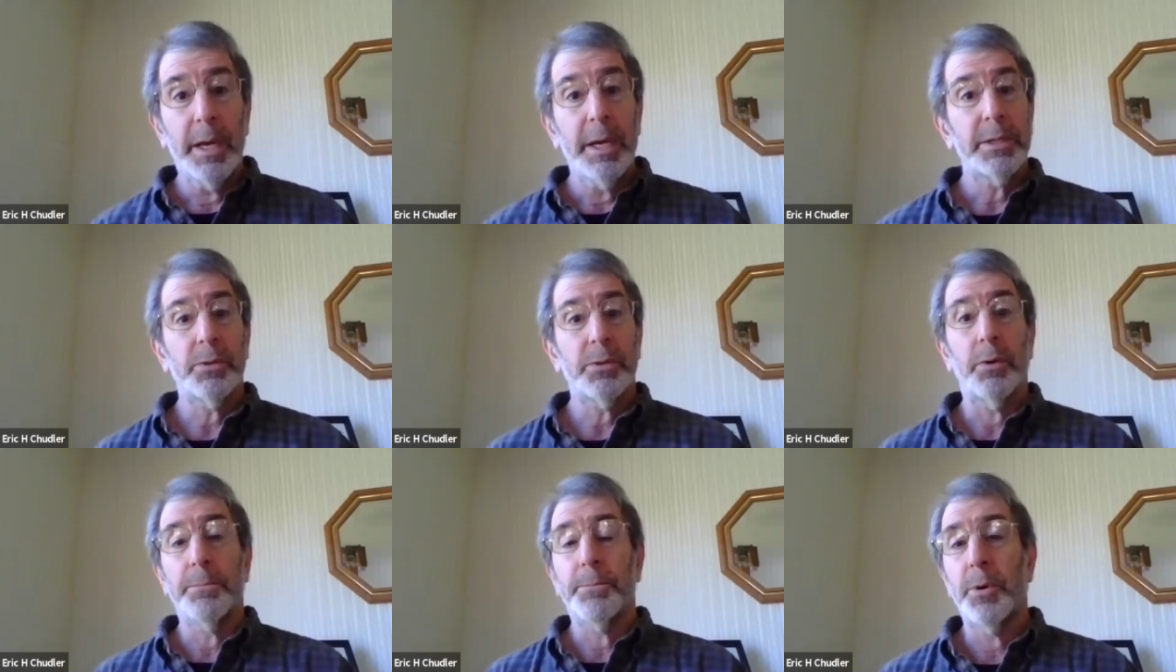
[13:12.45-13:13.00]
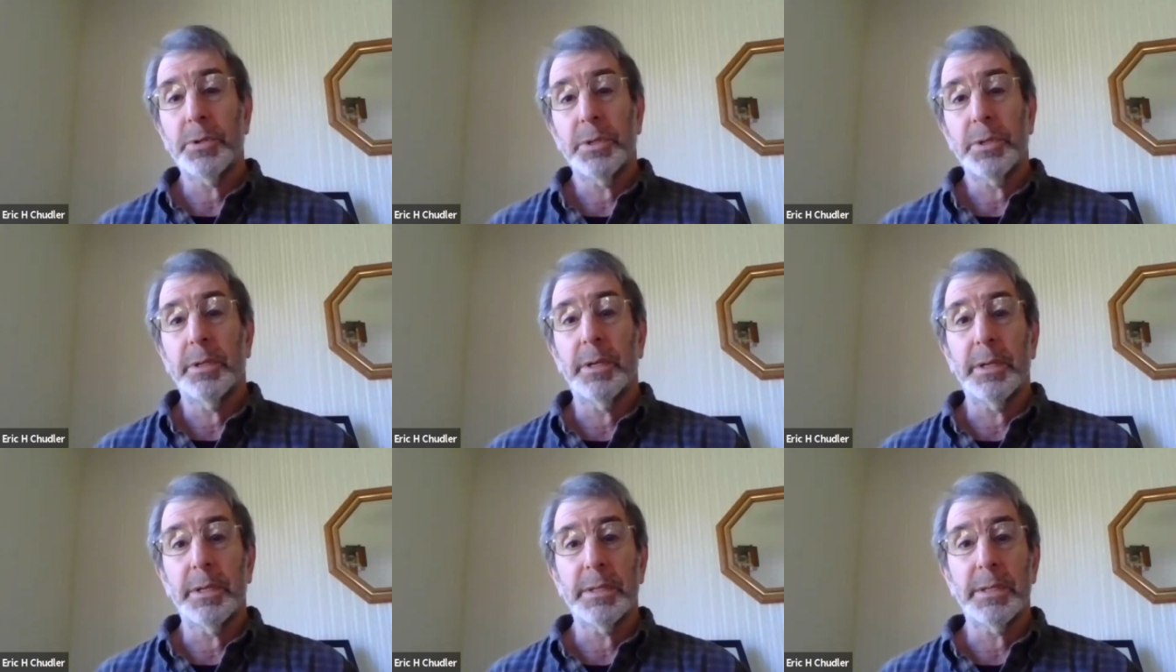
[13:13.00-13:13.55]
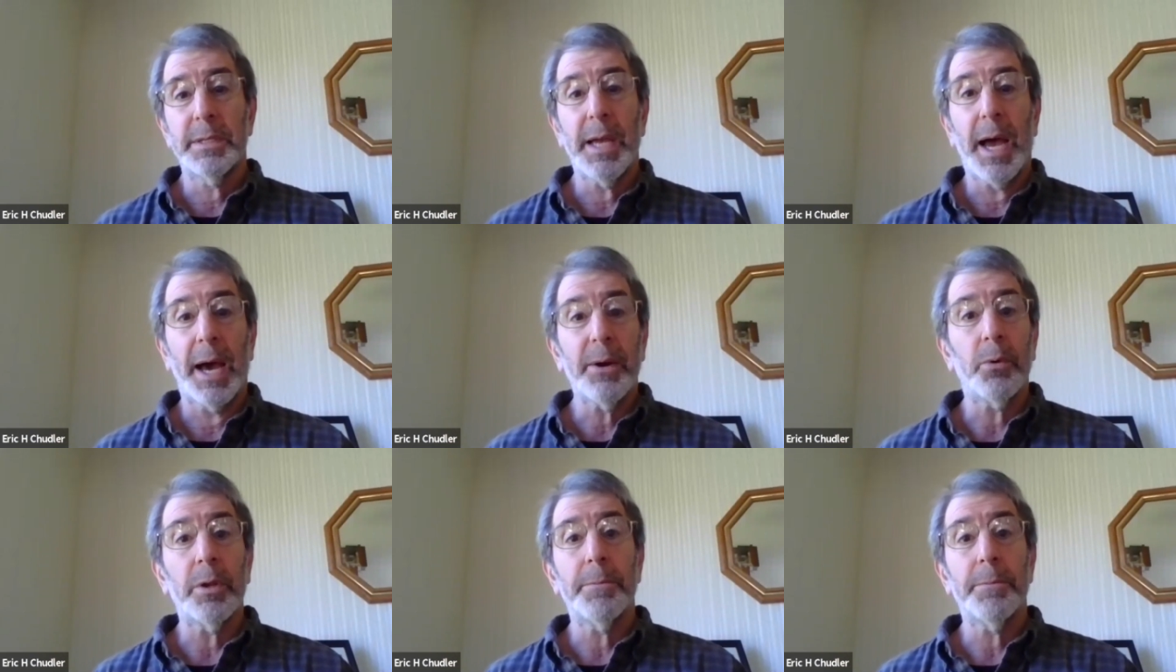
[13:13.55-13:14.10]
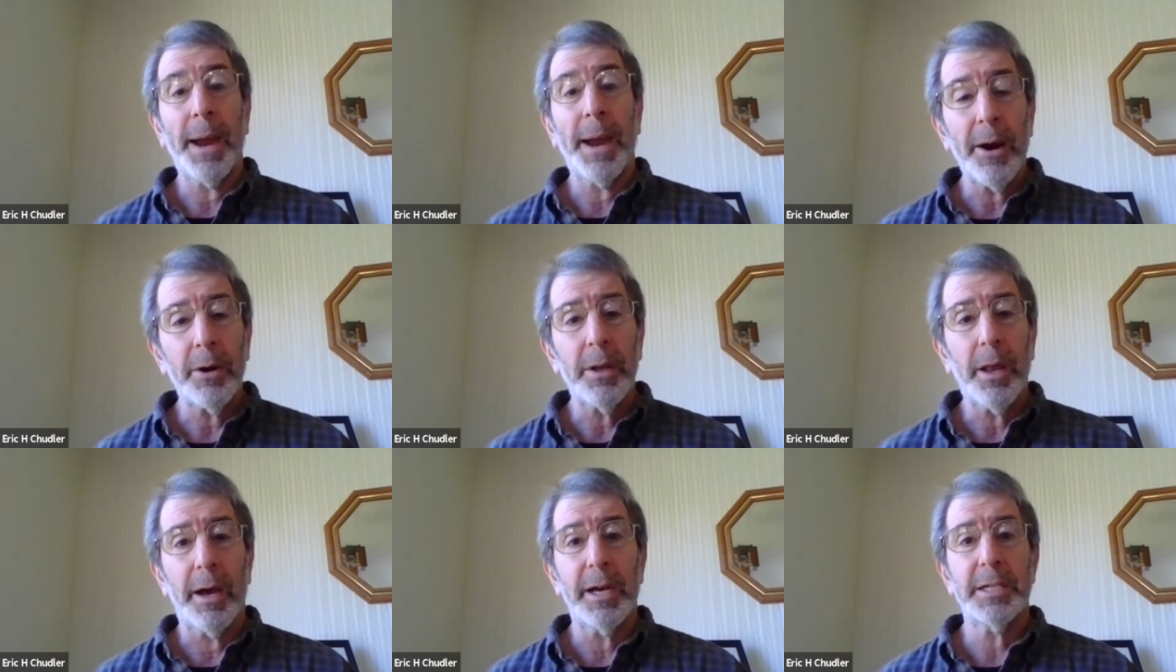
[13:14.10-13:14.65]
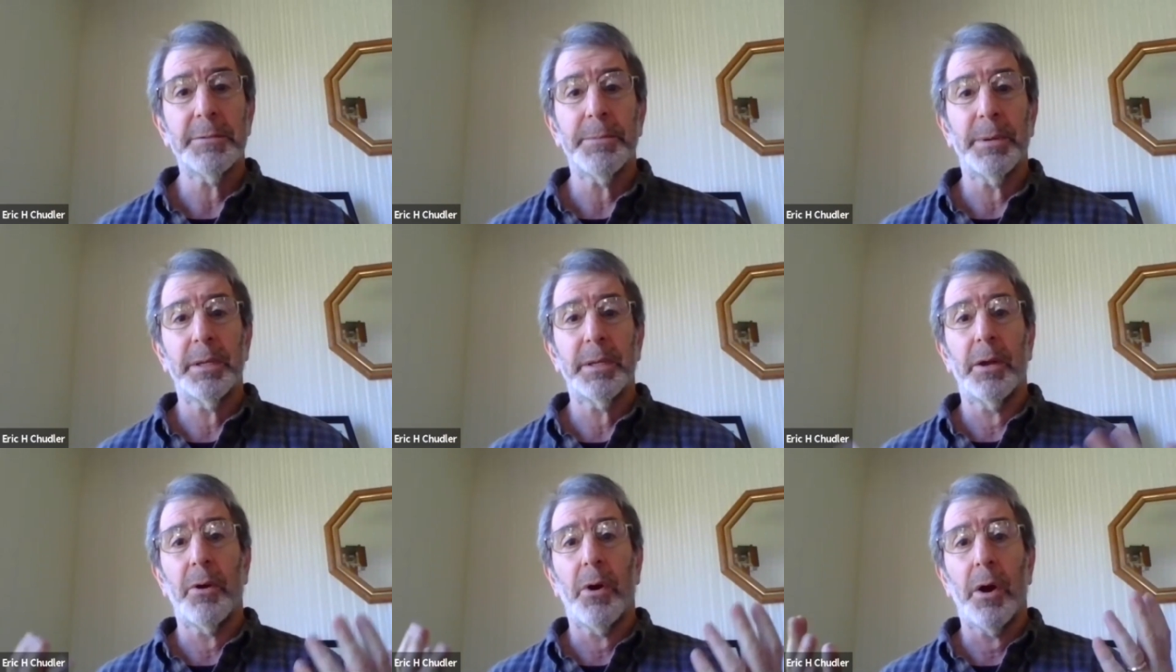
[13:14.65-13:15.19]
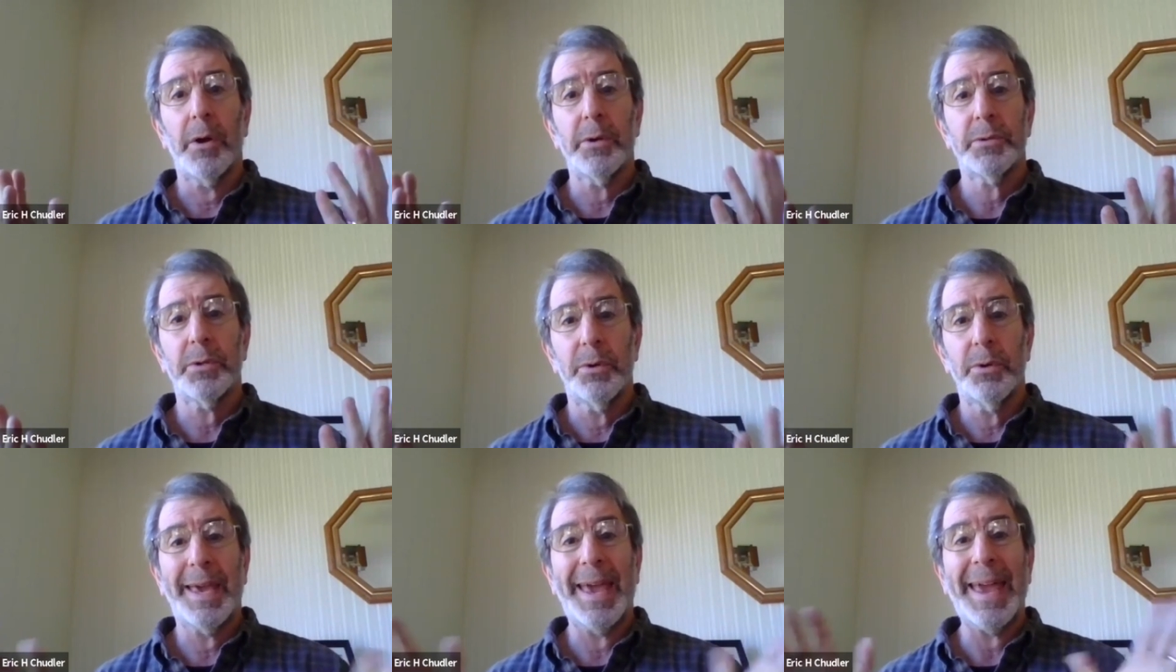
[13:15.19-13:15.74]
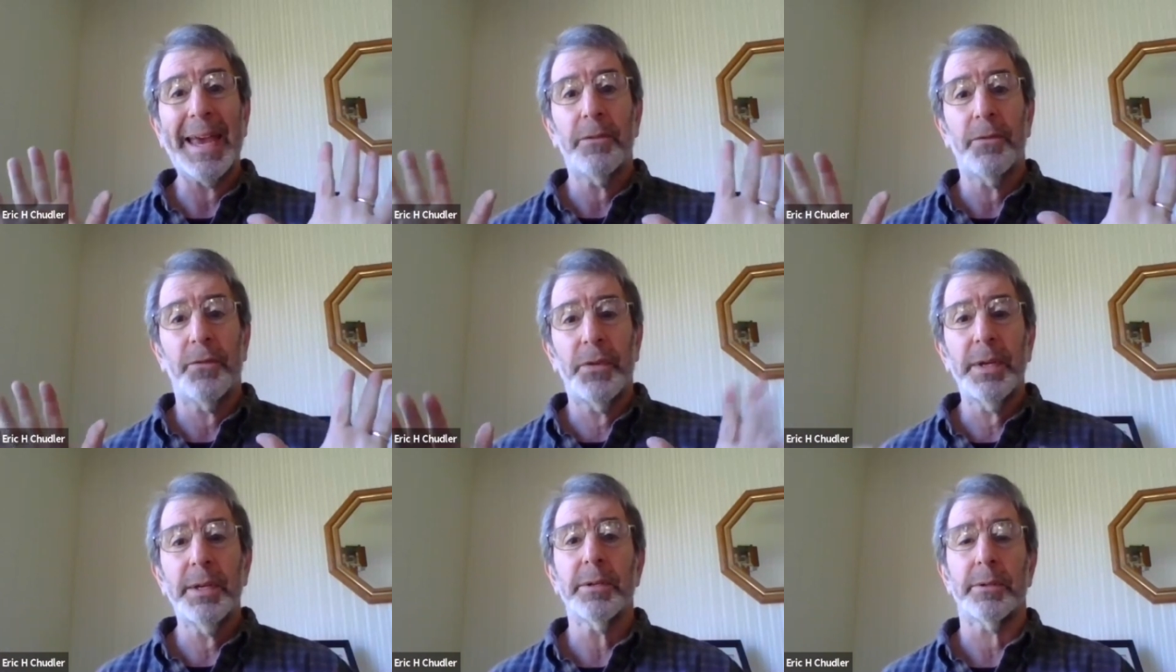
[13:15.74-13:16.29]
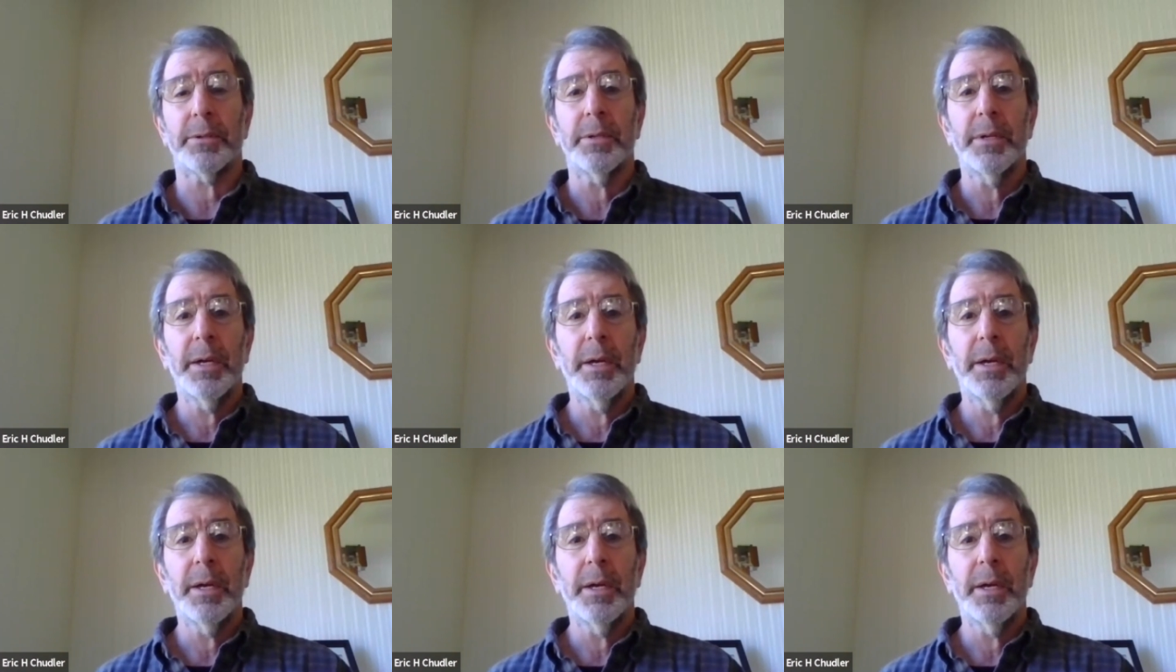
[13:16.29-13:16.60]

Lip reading: So a person is not only paralyzed, but they also can't feel